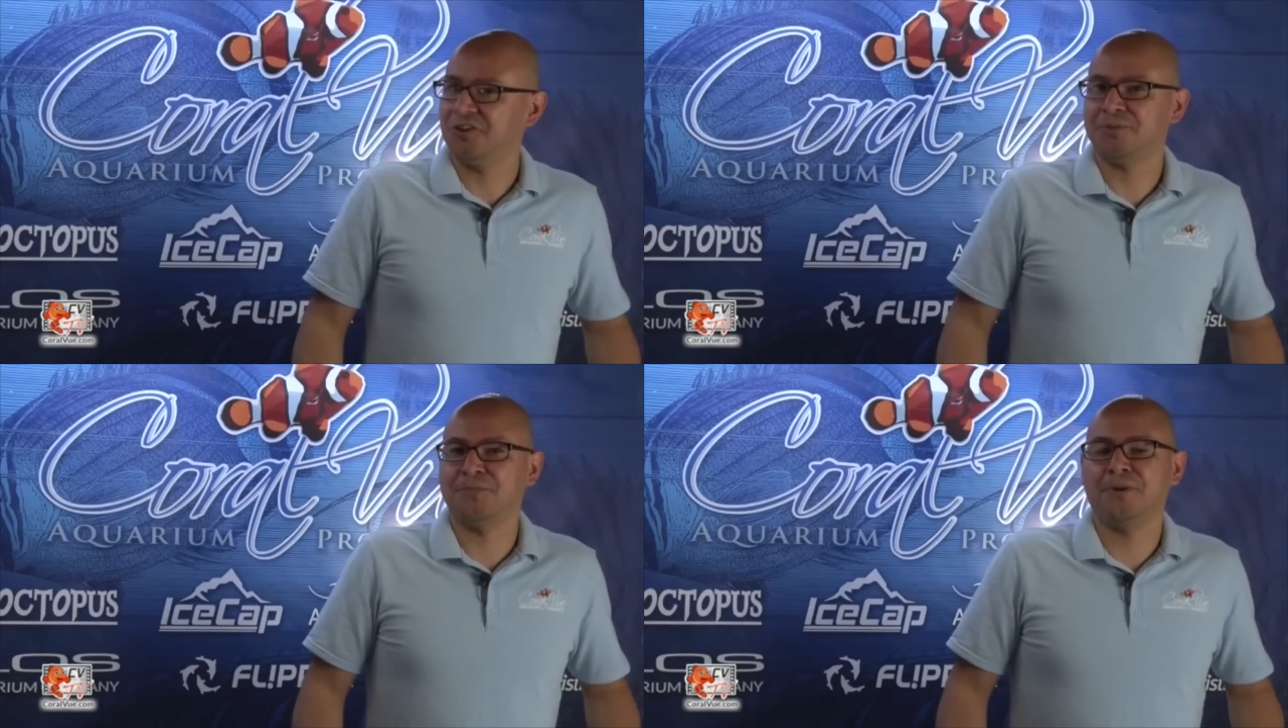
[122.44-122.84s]

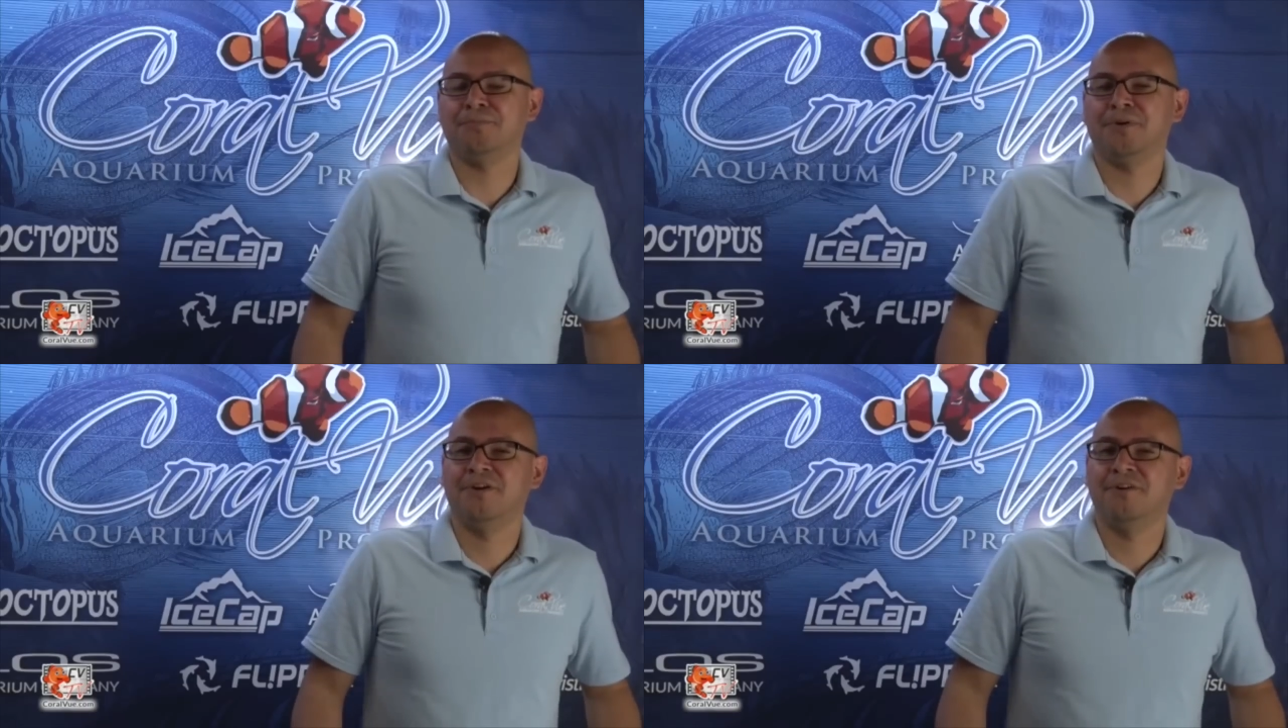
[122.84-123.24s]
the
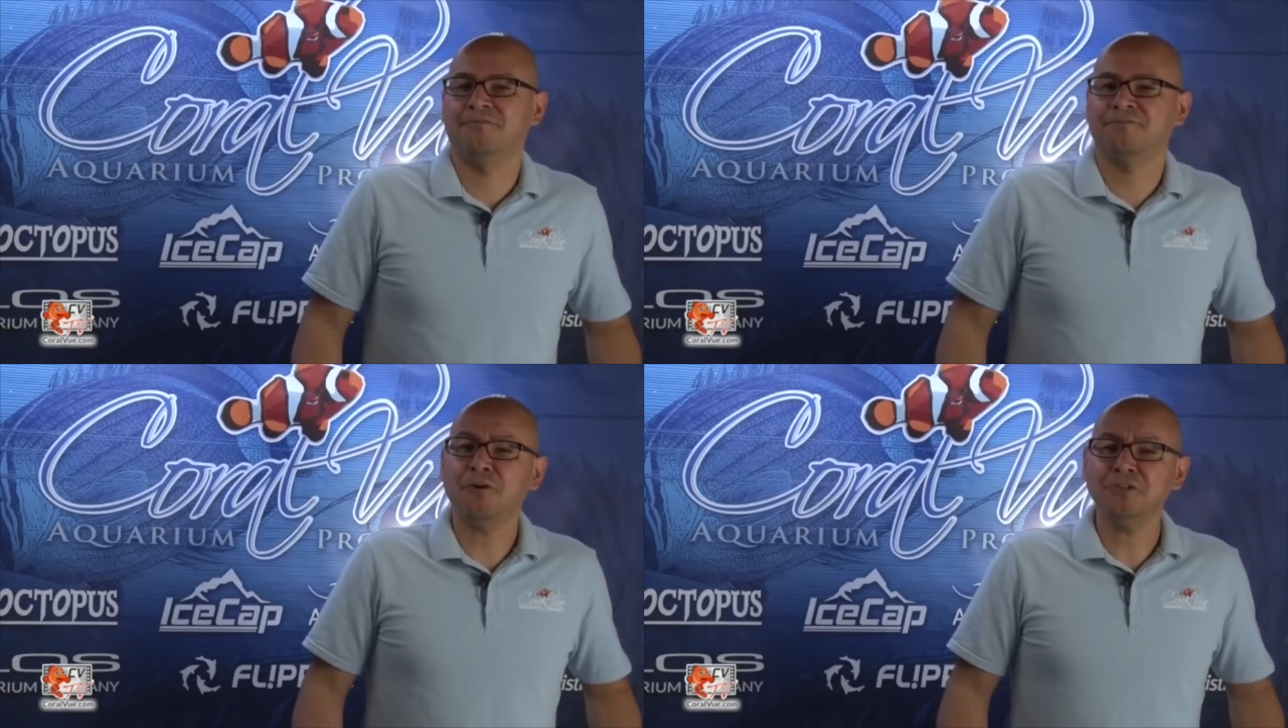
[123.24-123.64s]
pump.
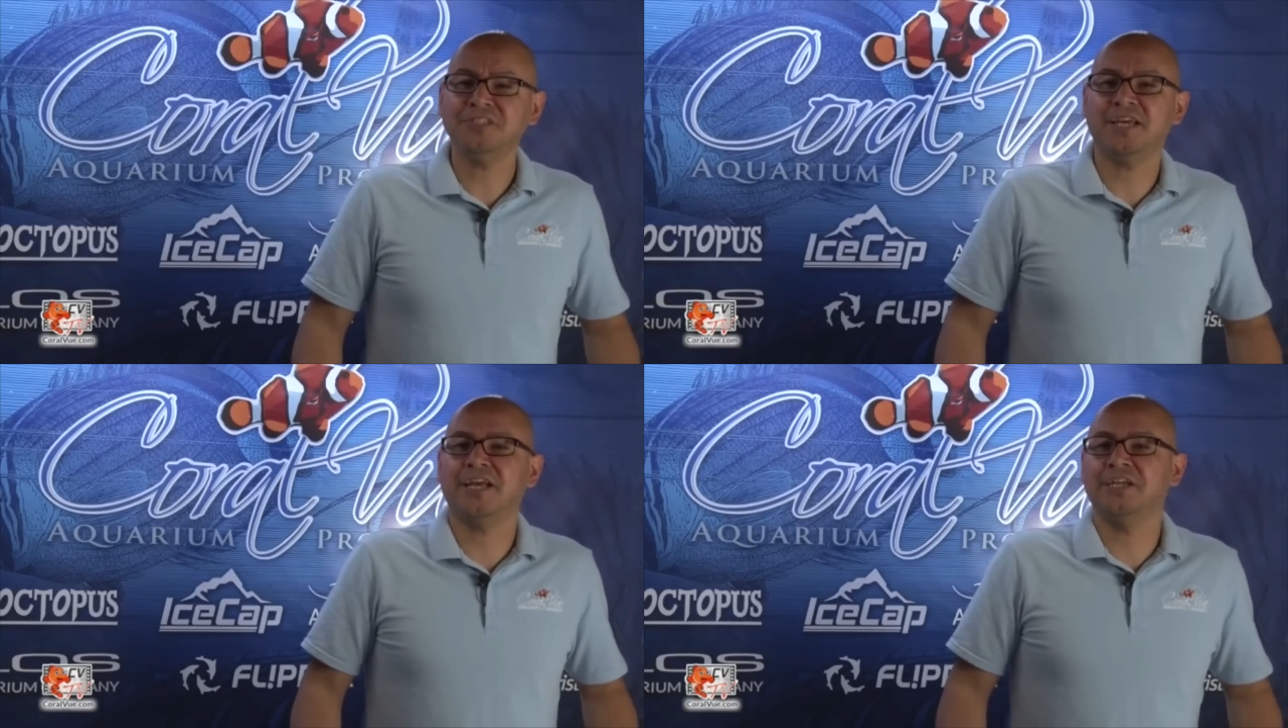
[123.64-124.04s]

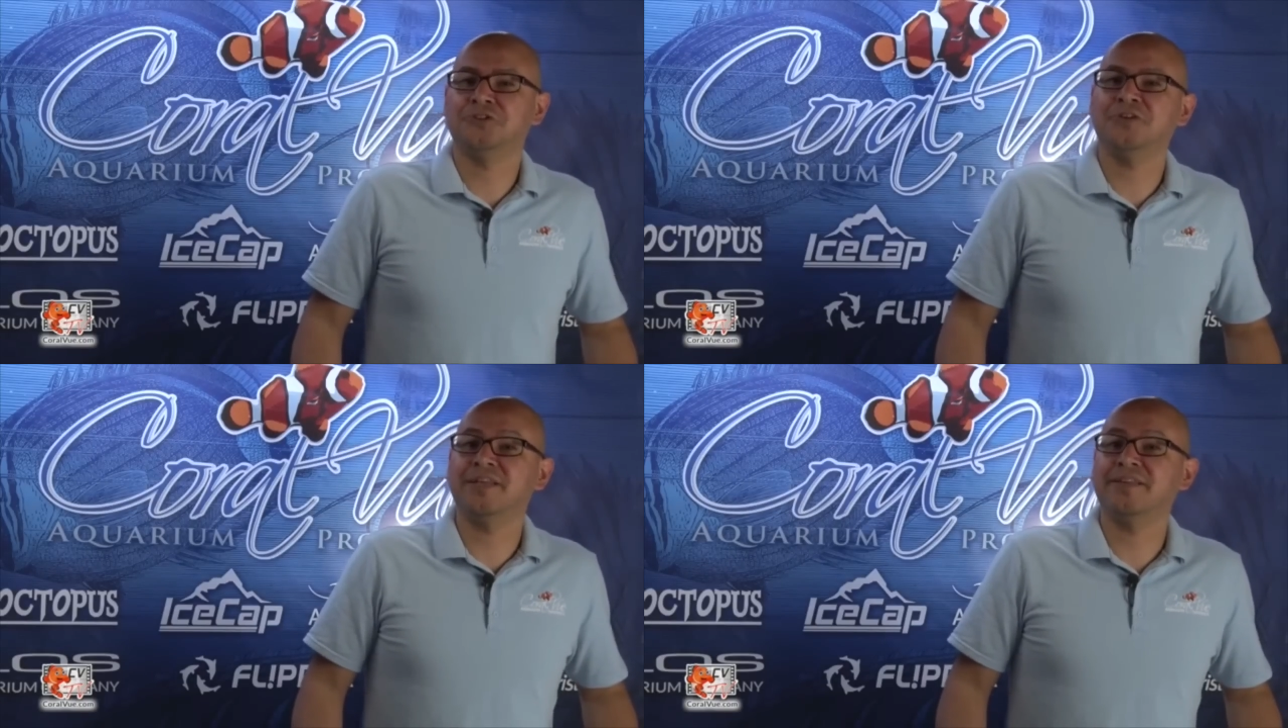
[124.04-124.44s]
First,
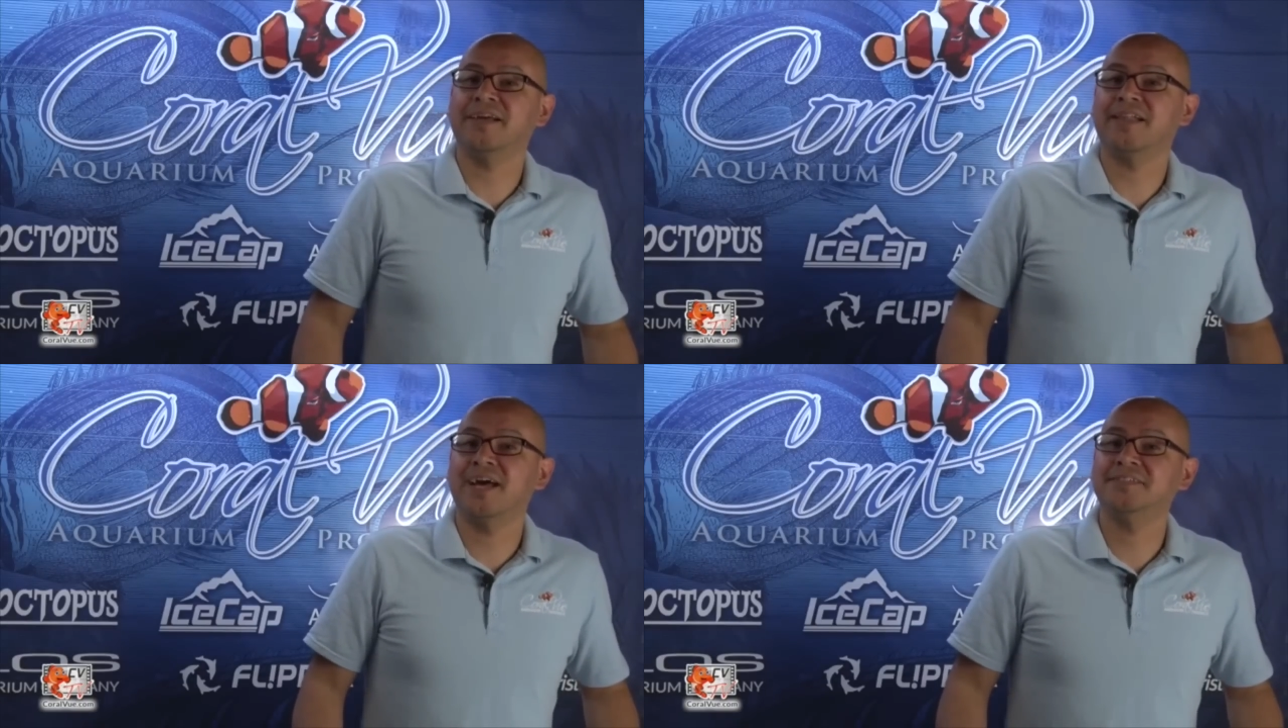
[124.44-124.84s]
ensure that the
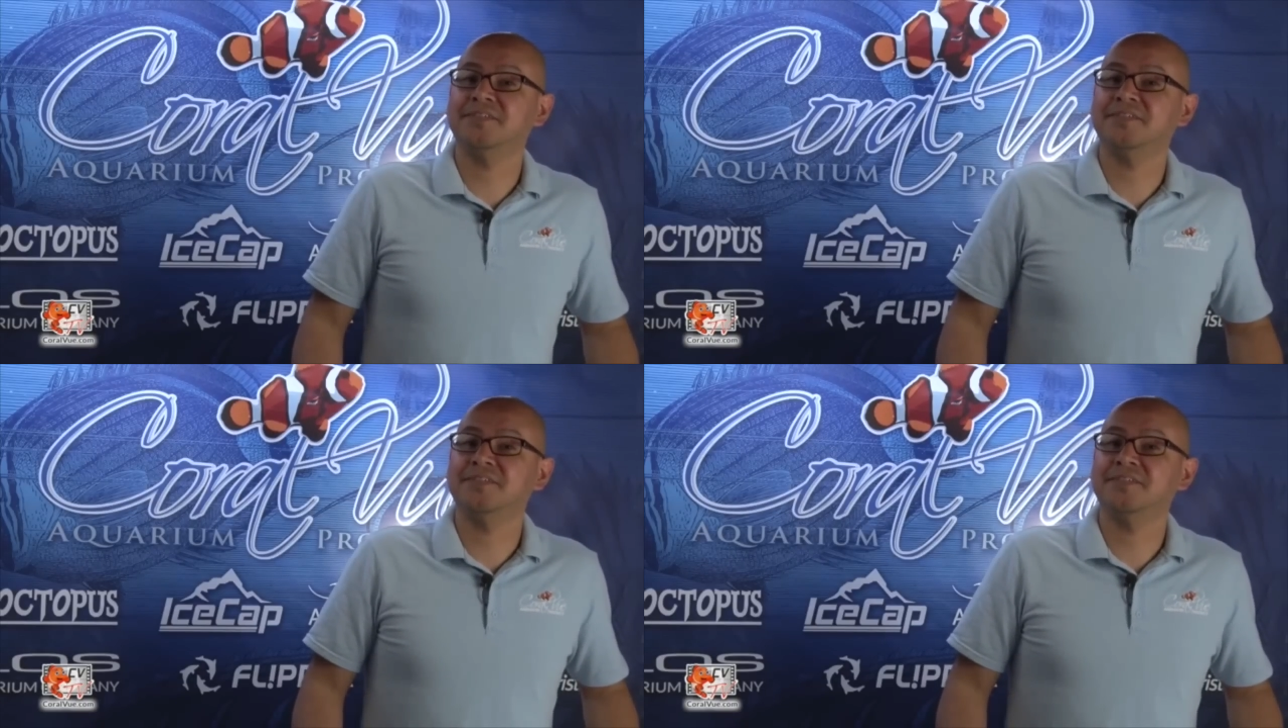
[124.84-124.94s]
glass